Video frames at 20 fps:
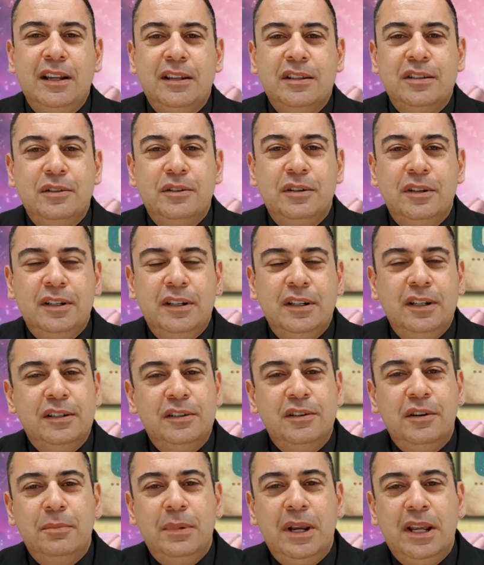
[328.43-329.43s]
it's
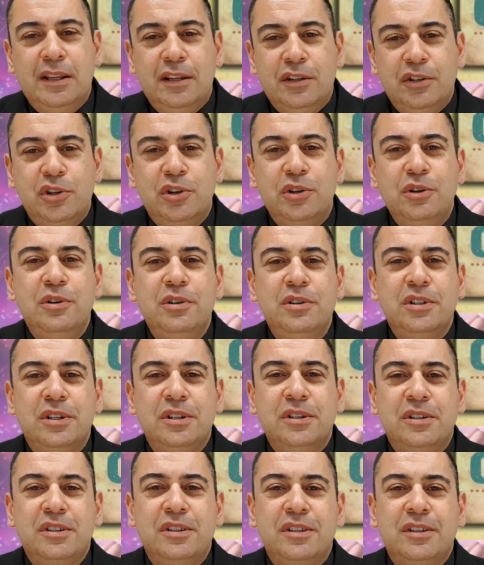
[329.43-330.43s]
not me that
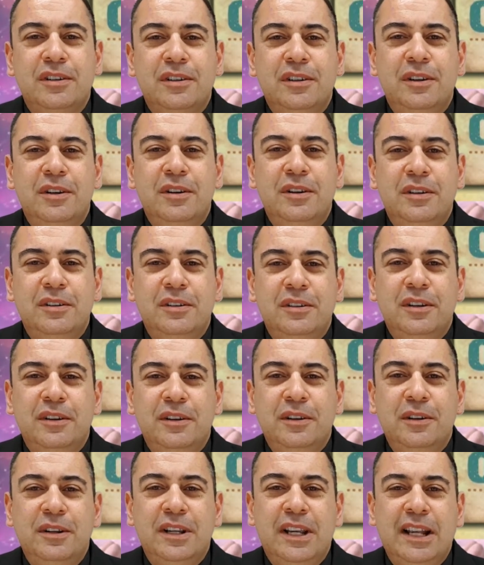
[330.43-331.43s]
chooses
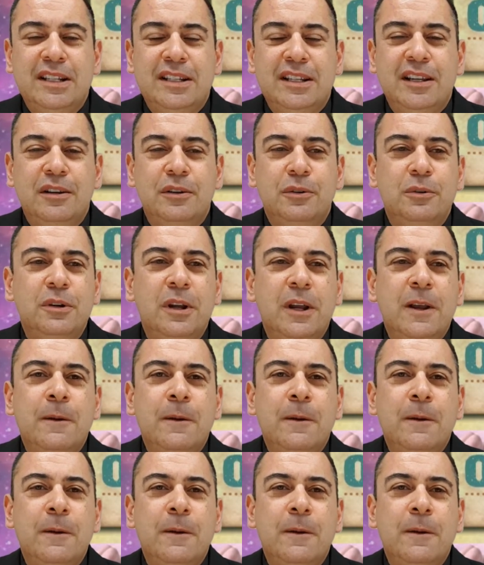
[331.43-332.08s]
who gets healed.